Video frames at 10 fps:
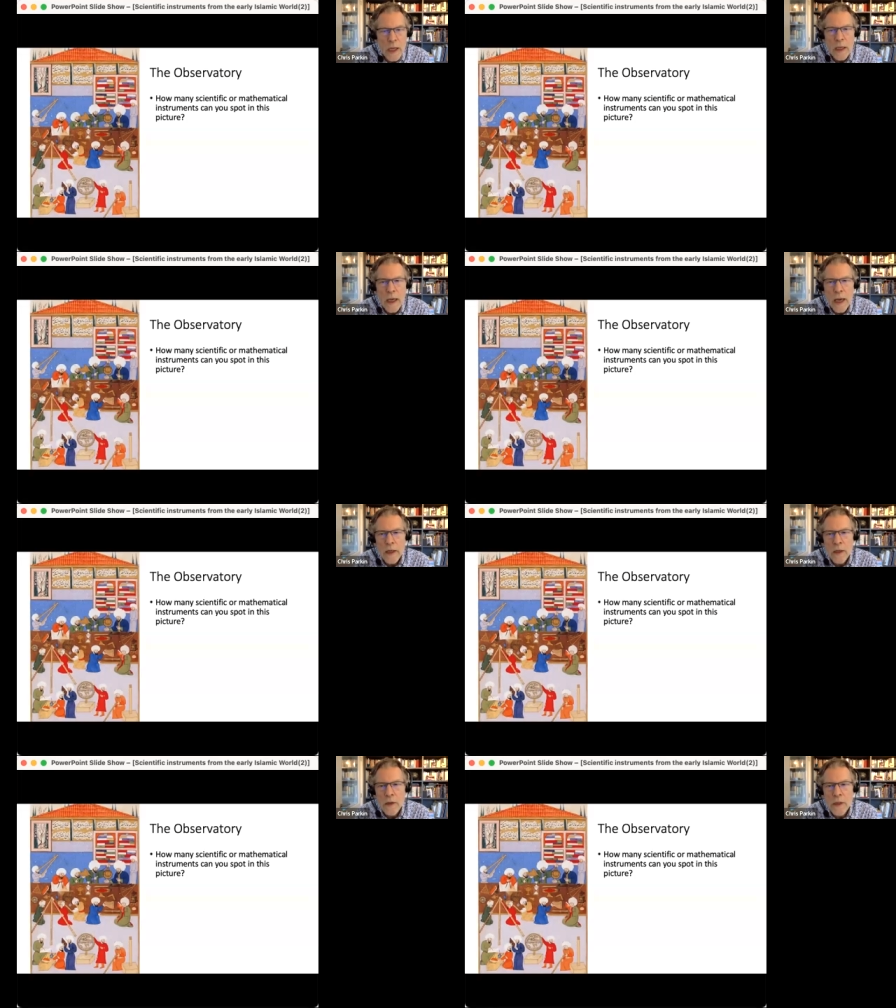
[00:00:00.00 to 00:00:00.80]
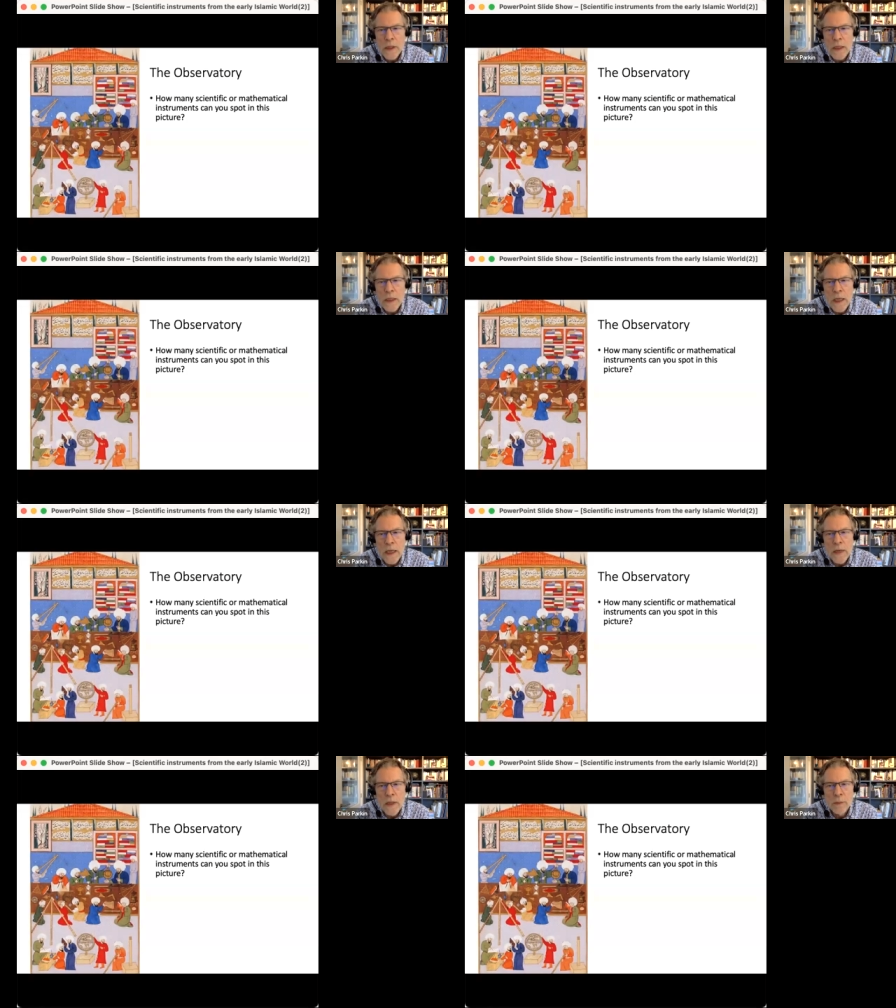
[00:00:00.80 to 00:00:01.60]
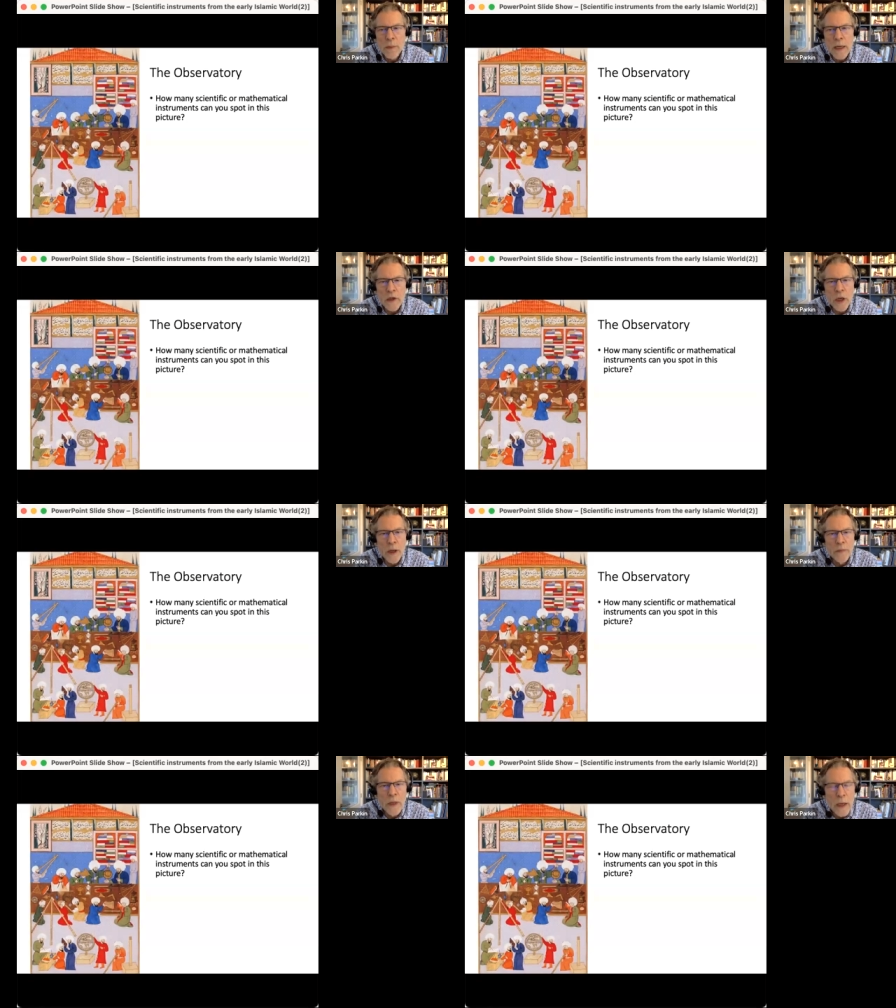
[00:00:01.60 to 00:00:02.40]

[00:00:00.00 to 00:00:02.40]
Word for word: can you see in this picture,